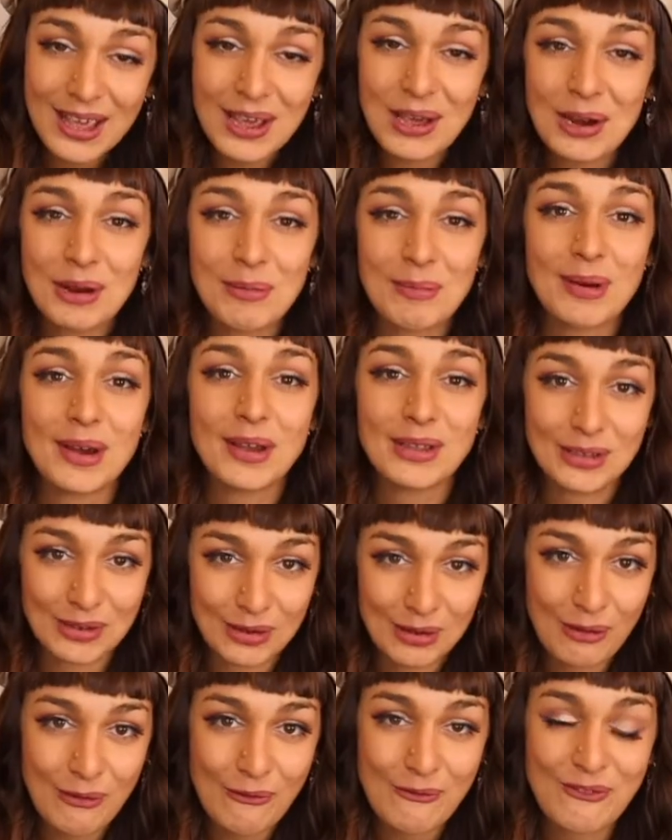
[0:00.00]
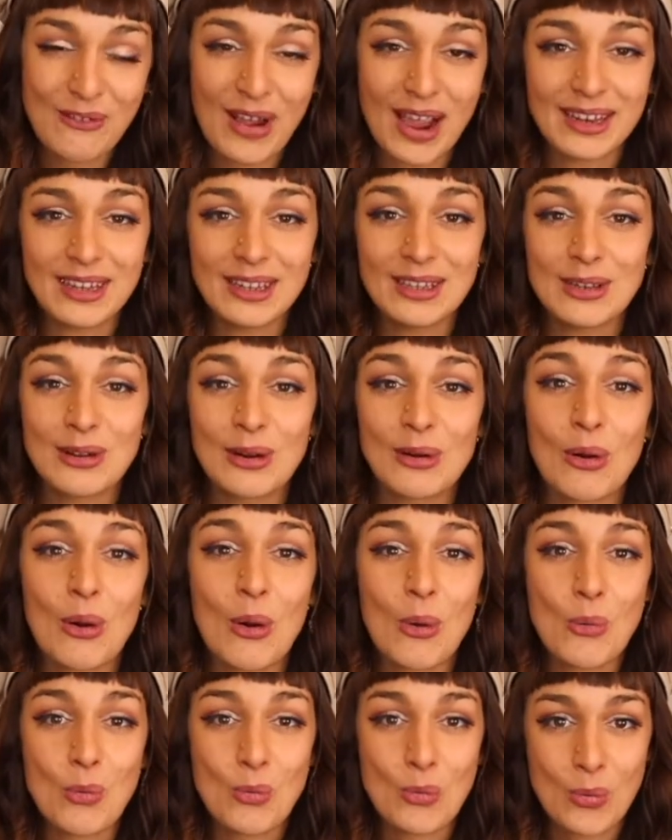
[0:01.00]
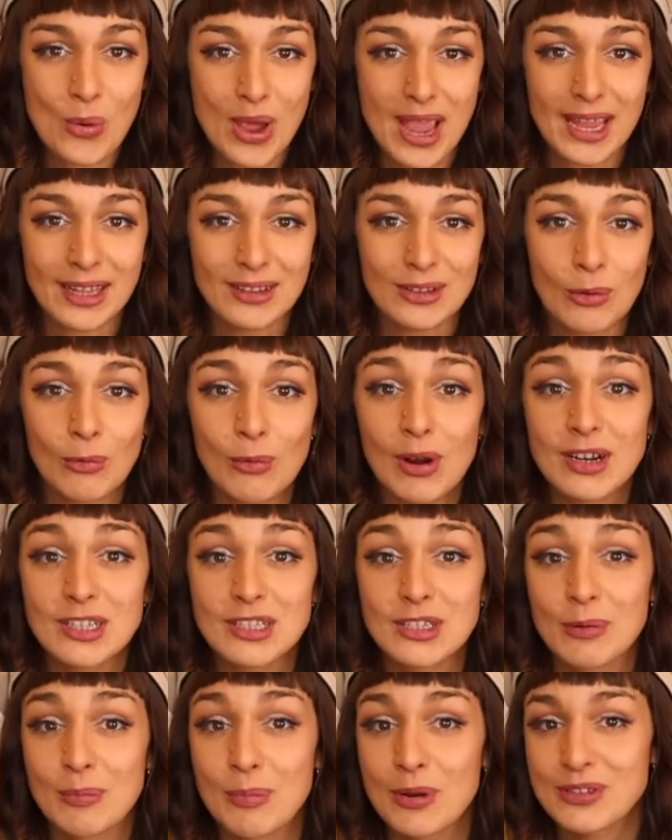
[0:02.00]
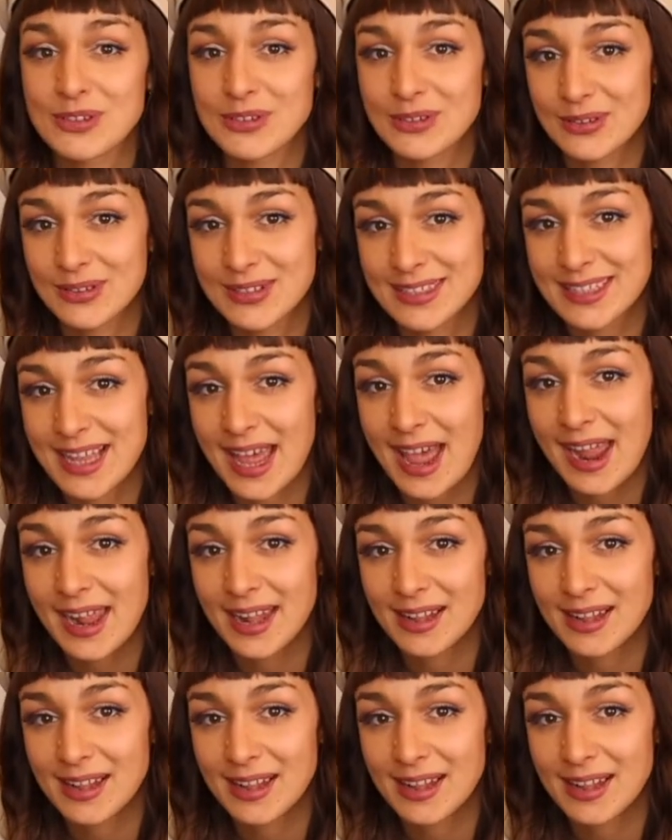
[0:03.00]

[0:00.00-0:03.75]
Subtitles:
and about you finding your own way towards your personal style.